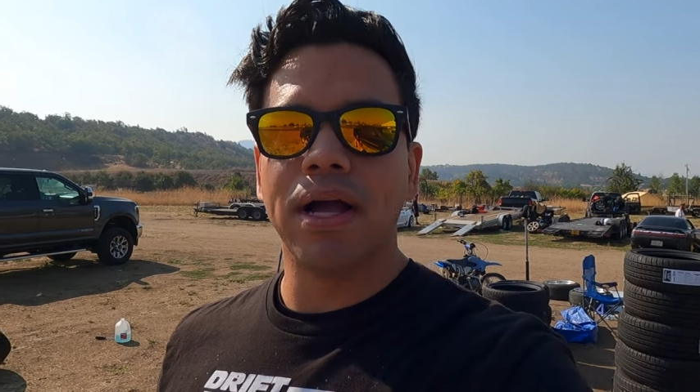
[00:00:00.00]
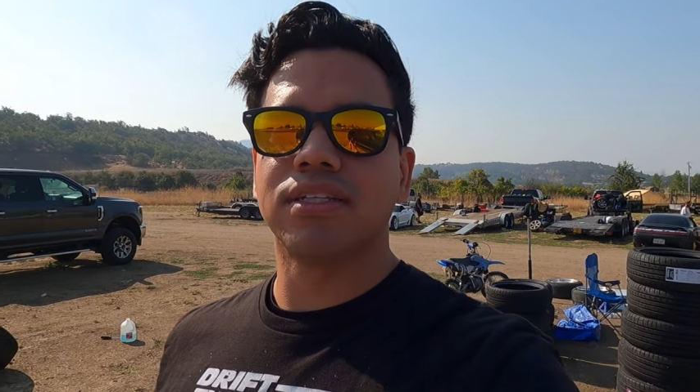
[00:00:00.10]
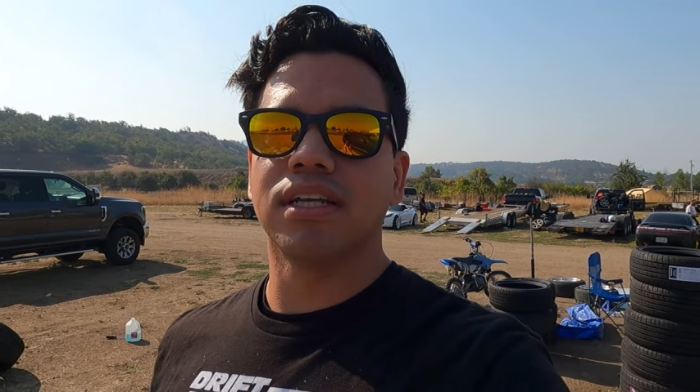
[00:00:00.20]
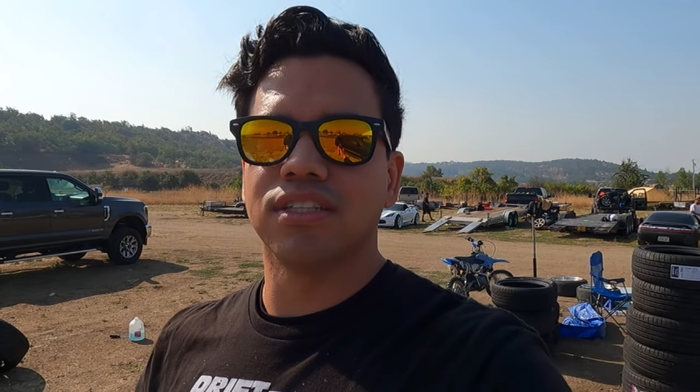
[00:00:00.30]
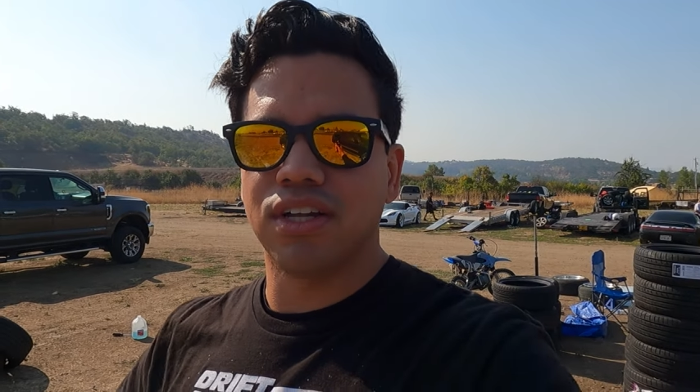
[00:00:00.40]
I'm
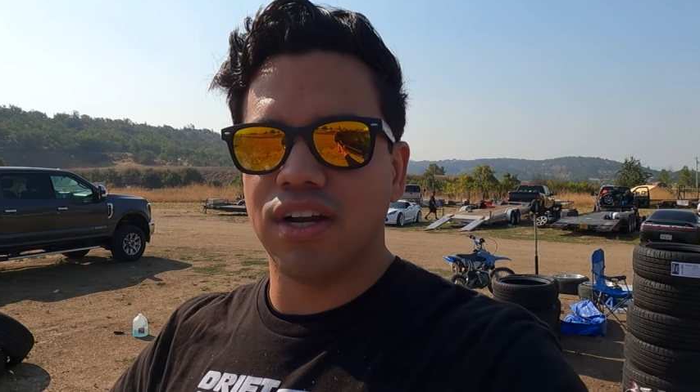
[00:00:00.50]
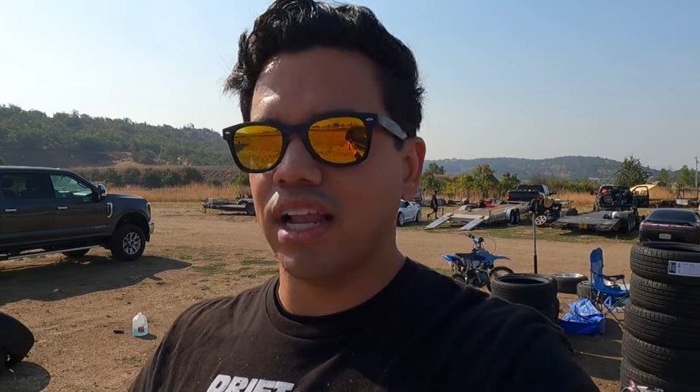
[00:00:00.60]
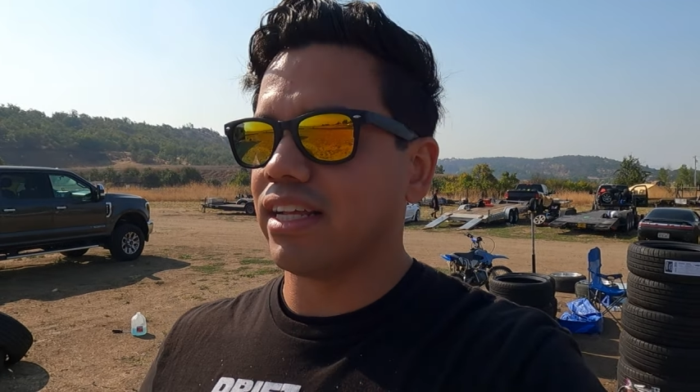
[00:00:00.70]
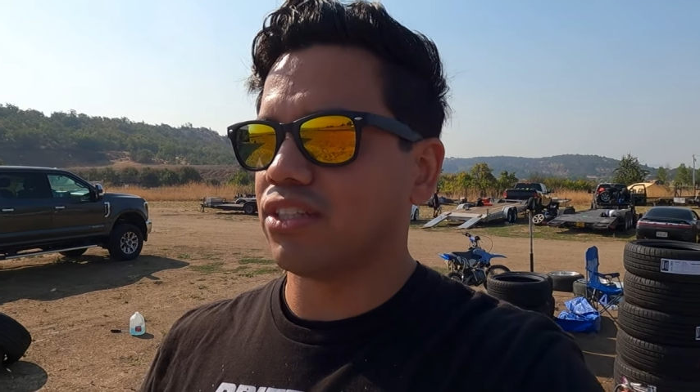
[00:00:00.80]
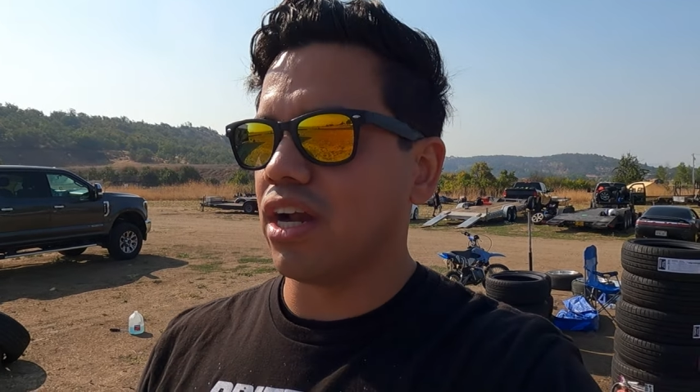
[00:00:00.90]
actually gonna start
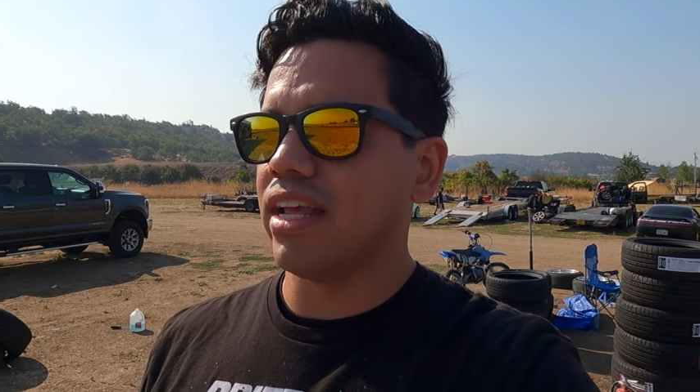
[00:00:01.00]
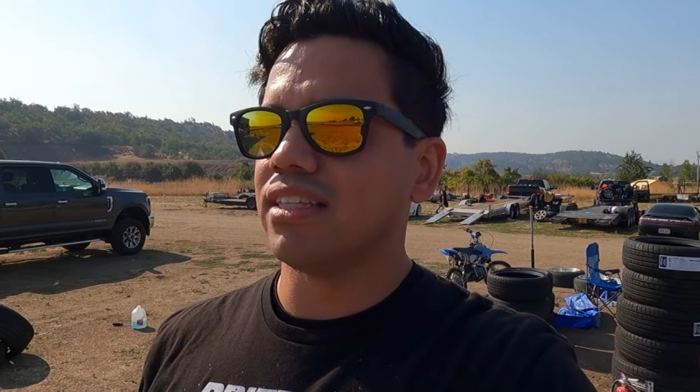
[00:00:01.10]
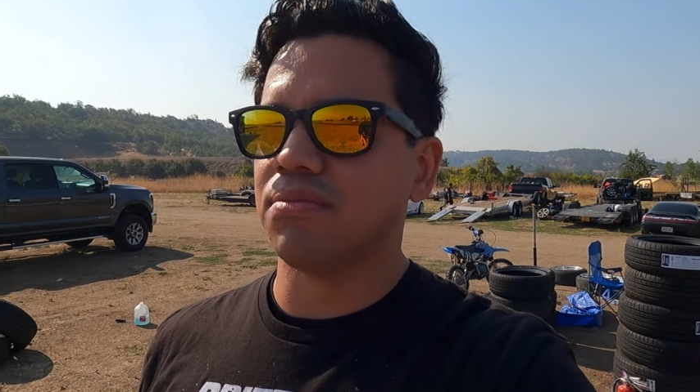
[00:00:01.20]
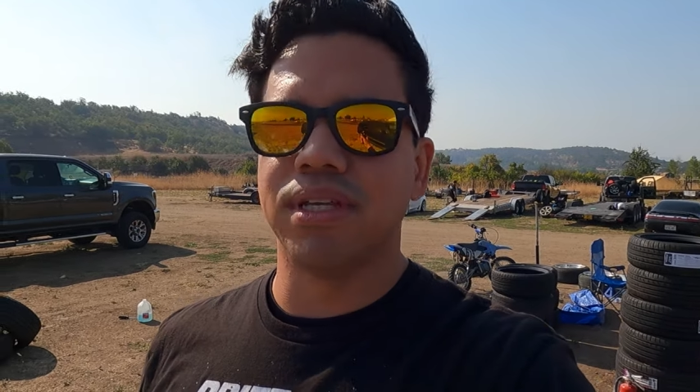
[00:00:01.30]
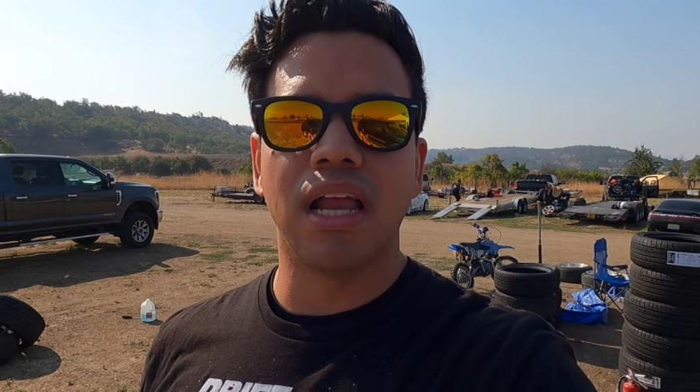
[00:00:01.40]
like trying to
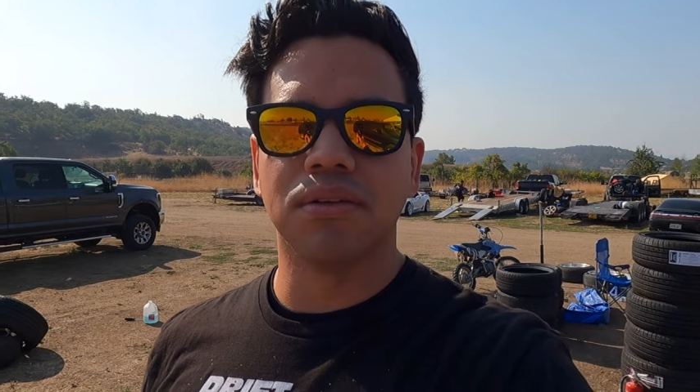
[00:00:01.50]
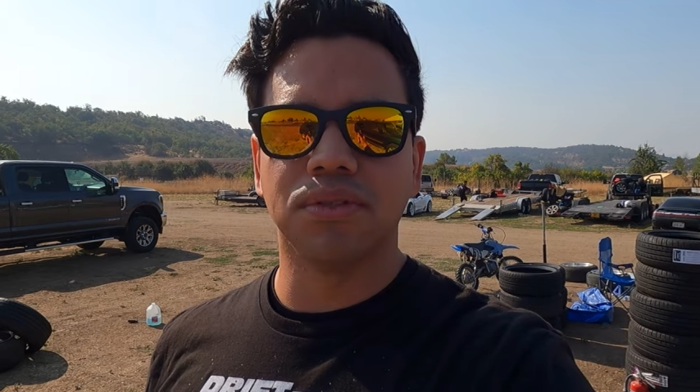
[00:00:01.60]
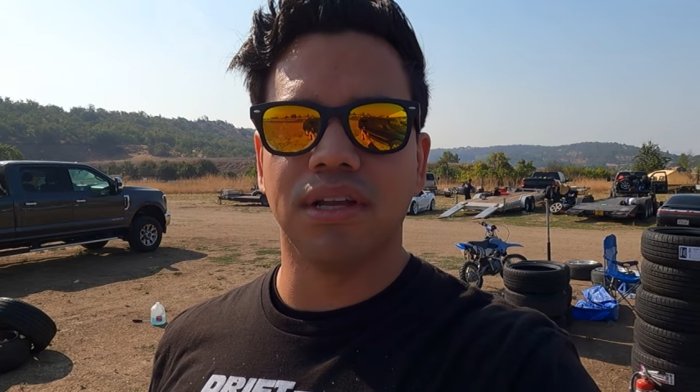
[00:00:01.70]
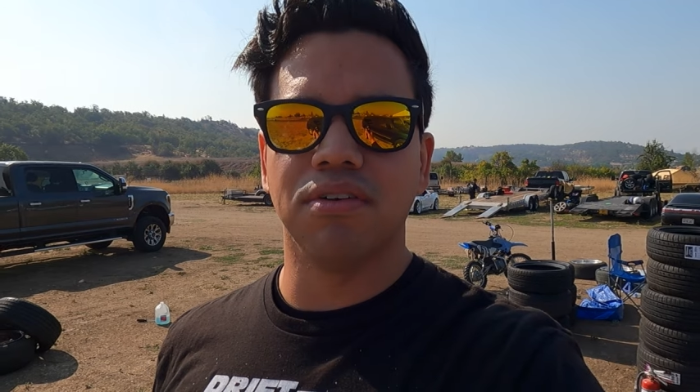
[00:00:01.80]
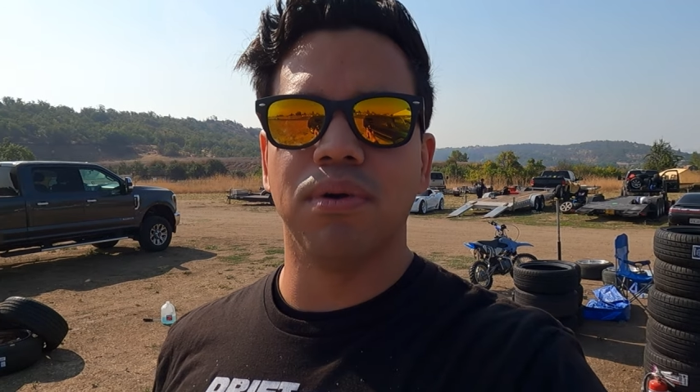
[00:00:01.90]
hit some tandems
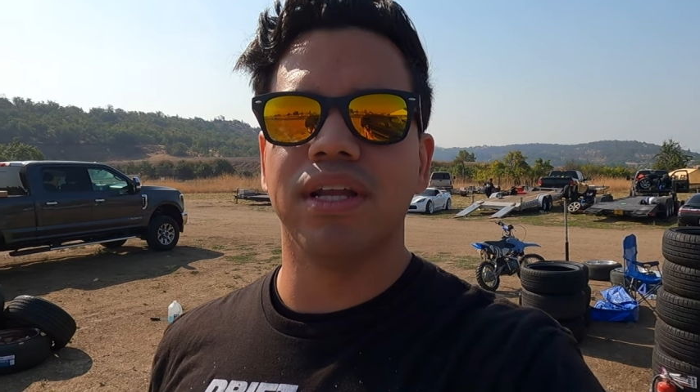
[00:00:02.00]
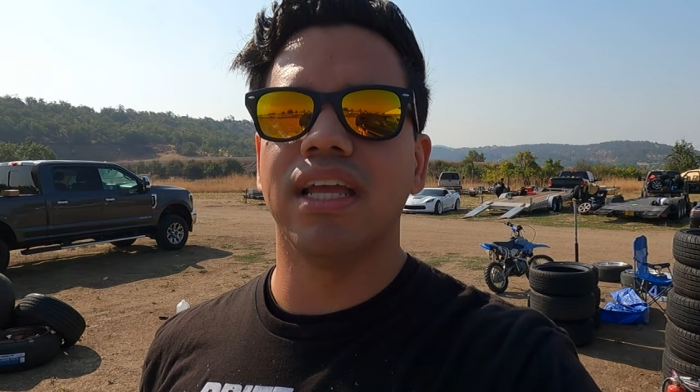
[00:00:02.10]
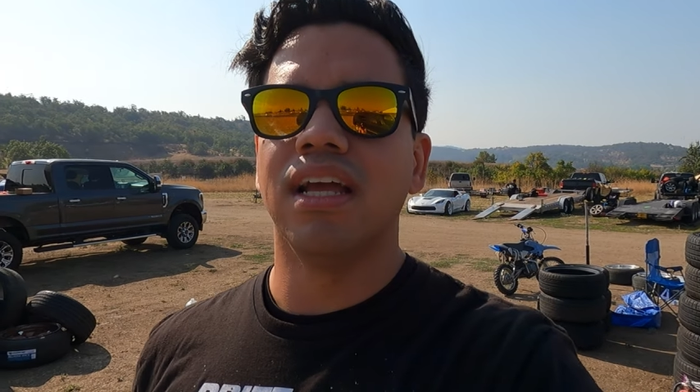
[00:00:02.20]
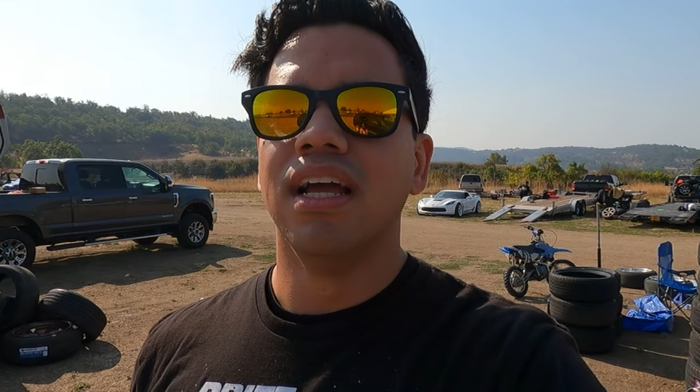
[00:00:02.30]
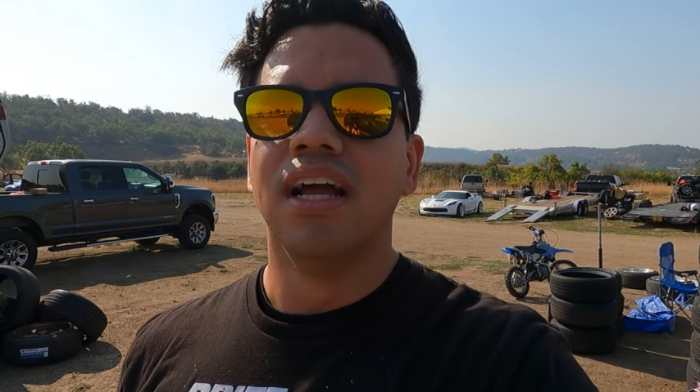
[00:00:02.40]
with everybody.